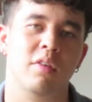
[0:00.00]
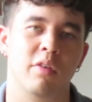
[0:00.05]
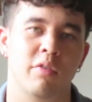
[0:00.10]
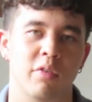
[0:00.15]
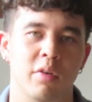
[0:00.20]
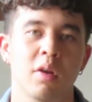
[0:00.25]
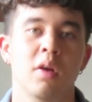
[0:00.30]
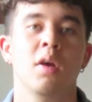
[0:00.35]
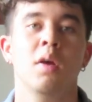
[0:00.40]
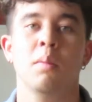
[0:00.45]

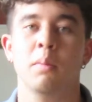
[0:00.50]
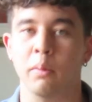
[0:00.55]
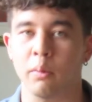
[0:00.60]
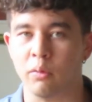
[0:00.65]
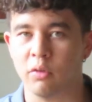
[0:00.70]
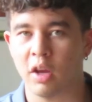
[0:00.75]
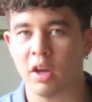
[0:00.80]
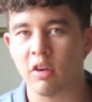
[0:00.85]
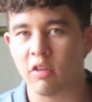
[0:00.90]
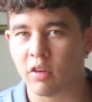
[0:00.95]
different
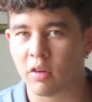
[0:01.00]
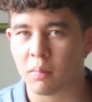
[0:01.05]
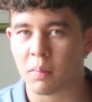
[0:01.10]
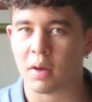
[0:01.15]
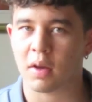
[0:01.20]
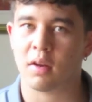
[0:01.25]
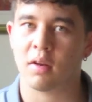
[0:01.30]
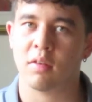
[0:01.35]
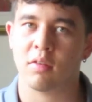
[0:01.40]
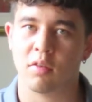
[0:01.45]
mutation
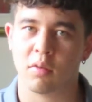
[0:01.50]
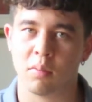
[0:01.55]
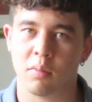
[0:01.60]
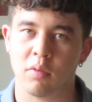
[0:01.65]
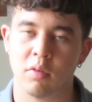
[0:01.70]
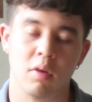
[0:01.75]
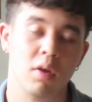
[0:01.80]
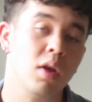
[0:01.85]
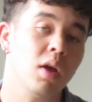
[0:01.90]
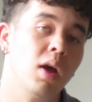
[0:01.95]

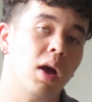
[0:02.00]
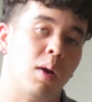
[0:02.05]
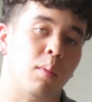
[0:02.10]
mechanisms,